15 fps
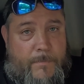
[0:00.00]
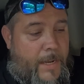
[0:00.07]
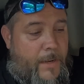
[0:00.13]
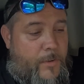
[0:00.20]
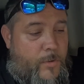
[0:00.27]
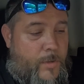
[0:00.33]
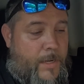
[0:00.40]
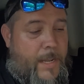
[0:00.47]

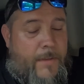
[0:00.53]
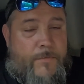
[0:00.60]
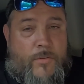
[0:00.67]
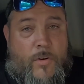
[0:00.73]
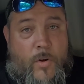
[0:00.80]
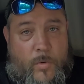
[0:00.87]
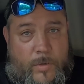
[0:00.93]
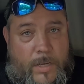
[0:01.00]
and you can have
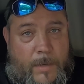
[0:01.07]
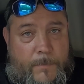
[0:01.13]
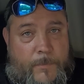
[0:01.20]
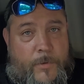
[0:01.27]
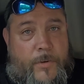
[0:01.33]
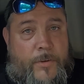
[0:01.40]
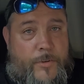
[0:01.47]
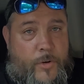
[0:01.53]
your own
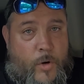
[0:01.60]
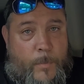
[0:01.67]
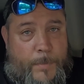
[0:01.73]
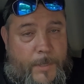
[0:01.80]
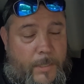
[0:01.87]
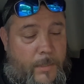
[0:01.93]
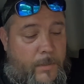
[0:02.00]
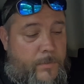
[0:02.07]
comforter and your own
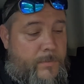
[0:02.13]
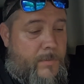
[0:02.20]
pillow.